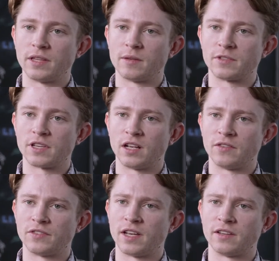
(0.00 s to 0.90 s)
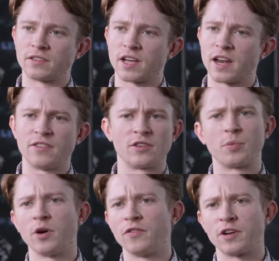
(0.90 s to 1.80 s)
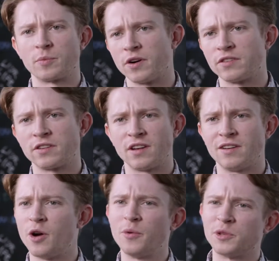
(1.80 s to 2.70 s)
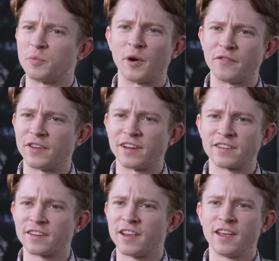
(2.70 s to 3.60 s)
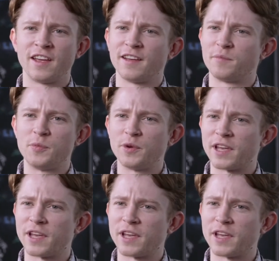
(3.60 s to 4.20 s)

themselves as kind of this perfect person, and no one's perfect. People